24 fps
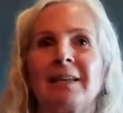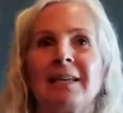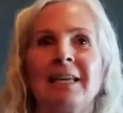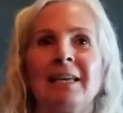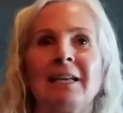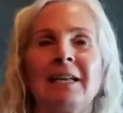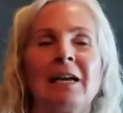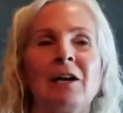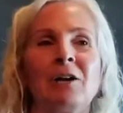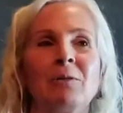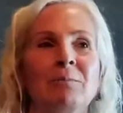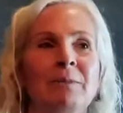
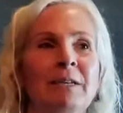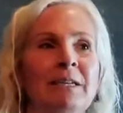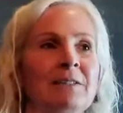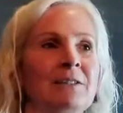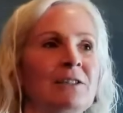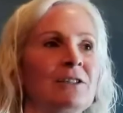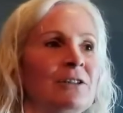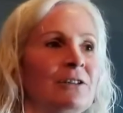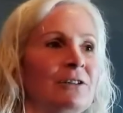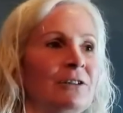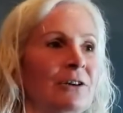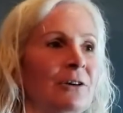it helped me
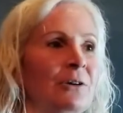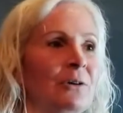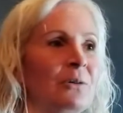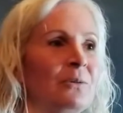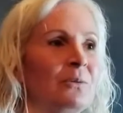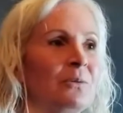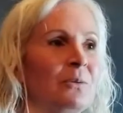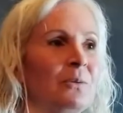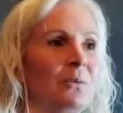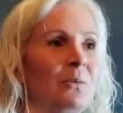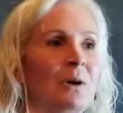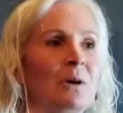to know
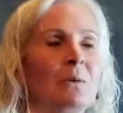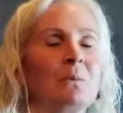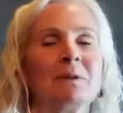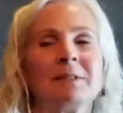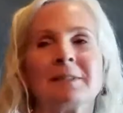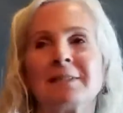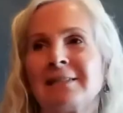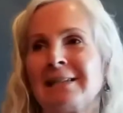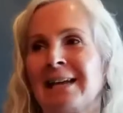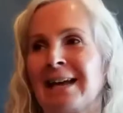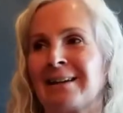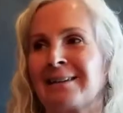what
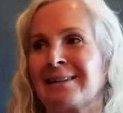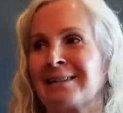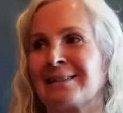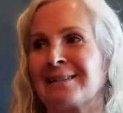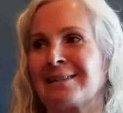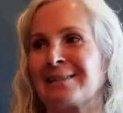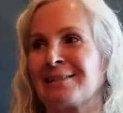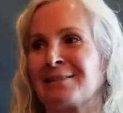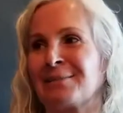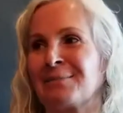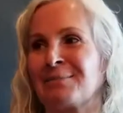was next.